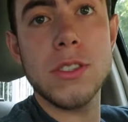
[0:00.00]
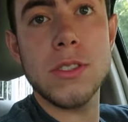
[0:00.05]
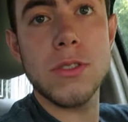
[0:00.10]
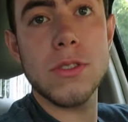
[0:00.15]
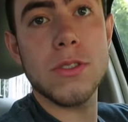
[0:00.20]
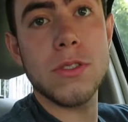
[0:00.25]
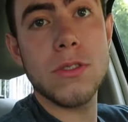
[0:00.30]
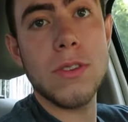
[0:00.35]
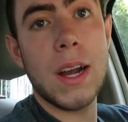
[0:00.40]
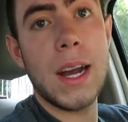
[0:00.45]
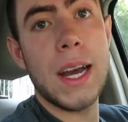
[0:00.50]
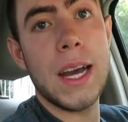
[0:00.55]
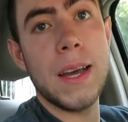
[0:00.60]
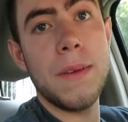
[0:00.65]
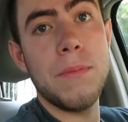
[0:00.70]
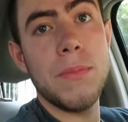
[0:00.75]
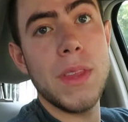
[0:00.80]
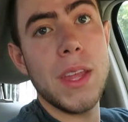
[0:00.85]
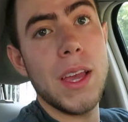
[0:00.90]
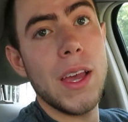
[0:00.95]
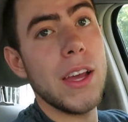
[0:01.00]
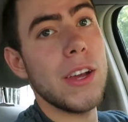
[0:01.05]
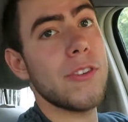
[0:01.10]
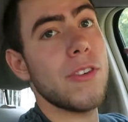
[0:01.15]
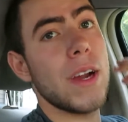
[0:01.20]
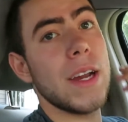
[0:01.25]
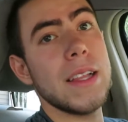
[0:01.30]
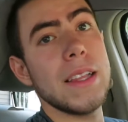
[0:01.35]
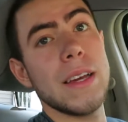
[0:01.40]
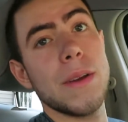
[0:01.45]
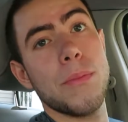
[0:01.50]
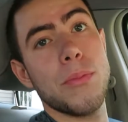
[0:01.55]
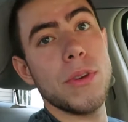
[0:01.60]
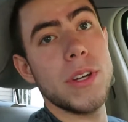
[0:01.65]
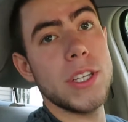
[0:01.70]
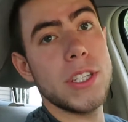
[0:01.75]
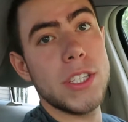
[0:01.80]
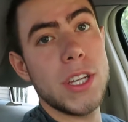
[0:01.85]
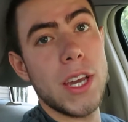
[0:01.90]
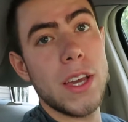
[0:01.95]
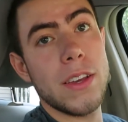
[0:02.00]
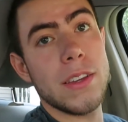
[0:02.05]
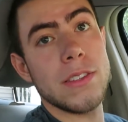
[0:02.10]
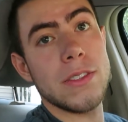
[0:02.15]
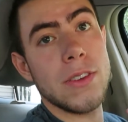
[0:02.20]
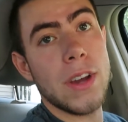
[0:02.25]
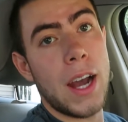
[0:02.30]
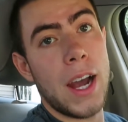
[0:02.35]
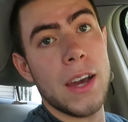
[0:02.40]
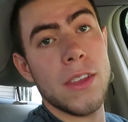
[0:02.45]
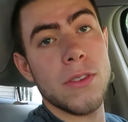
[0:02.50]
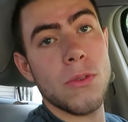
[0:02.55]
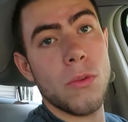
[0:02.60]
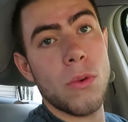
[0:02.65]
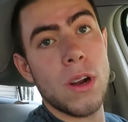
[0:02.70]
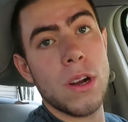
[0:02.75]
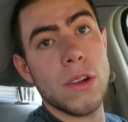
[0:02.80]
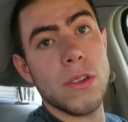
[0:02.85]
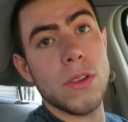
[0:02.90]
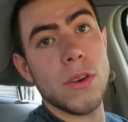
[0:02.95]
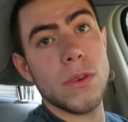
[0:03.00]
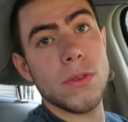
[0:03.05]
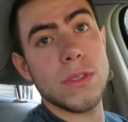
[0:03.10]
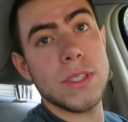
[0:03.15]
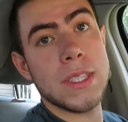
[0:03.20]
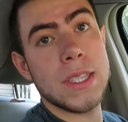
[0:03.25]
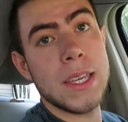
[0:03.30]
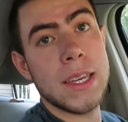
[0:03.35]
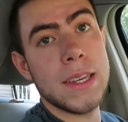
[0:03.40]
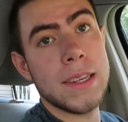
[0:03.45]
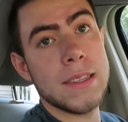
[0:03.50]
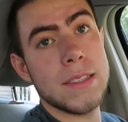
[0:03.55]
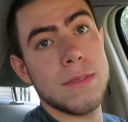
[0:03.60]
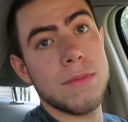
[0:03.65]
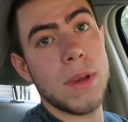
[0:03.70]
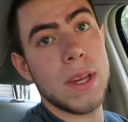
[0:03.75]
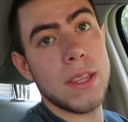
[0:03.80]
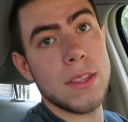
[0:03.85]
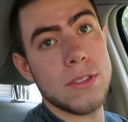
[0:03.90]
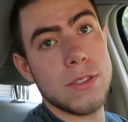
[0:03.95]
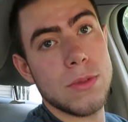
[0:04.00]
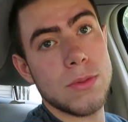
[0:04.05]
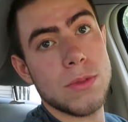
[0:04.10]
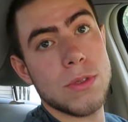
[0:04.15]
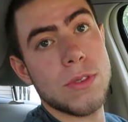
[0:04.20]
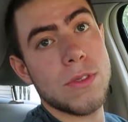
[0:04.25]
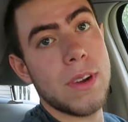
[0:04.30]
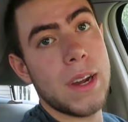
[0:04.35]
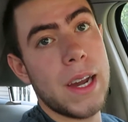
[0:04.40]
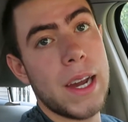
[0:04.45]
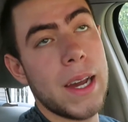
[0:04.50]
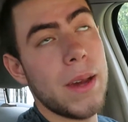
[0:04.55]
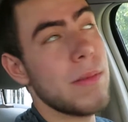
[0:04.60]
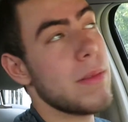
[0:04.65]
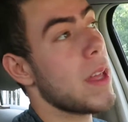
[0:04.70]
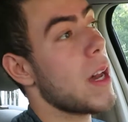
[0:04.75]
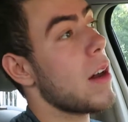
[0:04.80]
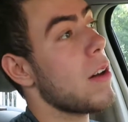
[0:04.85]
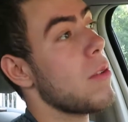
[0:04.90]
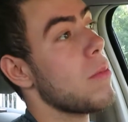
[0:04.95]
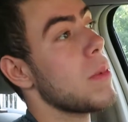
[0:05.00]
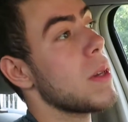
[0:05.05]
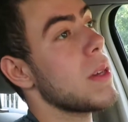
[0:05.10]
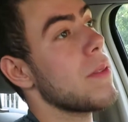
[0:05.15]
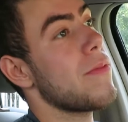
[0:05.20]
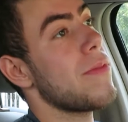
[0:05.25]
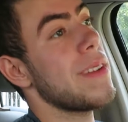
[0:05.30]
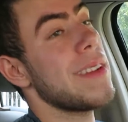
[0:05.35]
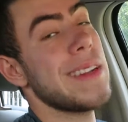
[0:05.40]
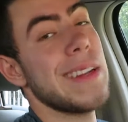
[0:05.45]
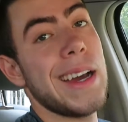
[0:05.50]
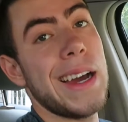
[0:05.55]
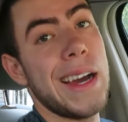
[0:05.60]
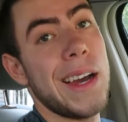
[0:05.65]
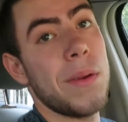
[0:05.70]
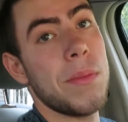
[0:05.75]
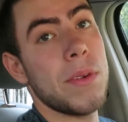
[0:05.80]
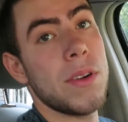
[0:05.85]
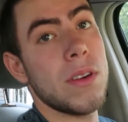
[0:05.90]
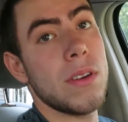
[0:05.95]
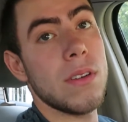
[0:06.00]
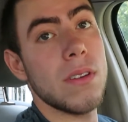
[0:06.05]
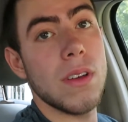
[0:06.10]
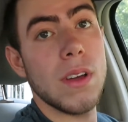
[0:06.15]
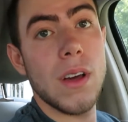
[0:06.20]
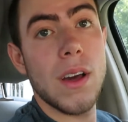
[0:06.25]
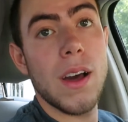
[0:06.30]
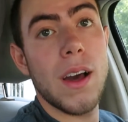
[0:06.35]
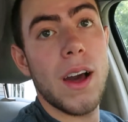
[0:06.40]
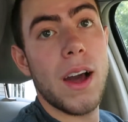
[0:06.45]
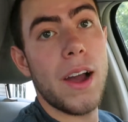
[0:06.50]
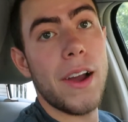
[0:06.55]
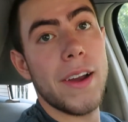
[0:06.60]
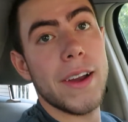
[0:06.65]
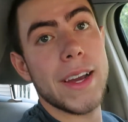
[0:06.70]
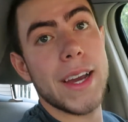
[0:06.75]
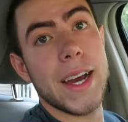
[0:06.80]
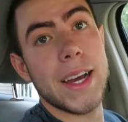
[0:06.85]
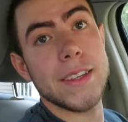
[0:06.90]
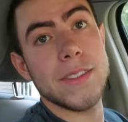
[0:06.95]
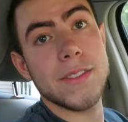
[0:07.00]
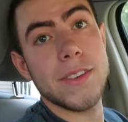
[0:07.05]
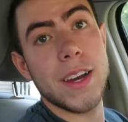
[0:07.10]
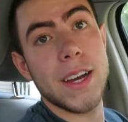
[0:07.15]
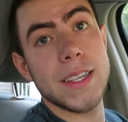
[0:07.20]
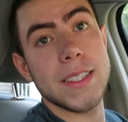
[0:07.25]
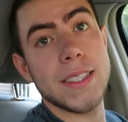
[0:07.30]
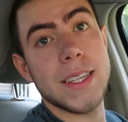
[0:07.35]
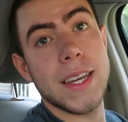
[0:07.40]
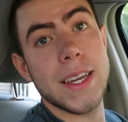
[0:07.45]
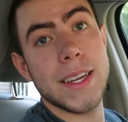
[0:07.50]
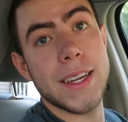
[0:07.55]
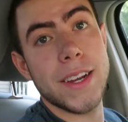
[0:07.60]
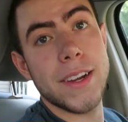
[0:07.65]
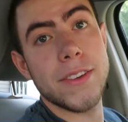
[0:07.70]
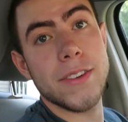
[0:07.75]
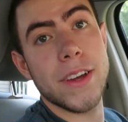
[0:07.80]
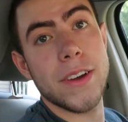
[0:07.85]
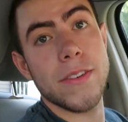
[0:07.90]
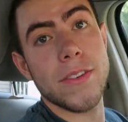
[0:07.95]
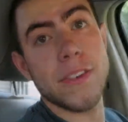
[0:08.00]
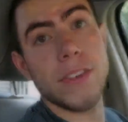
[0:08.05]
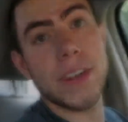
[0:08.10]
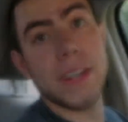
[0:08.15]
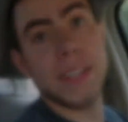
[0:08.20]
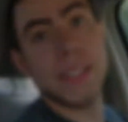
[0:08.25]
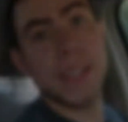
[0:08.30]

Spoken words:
subscribe. Greatly appreciate you do either one of those things. Mainly subscribe. That would be phenomenal. Alright guys, you guys take care and you have a great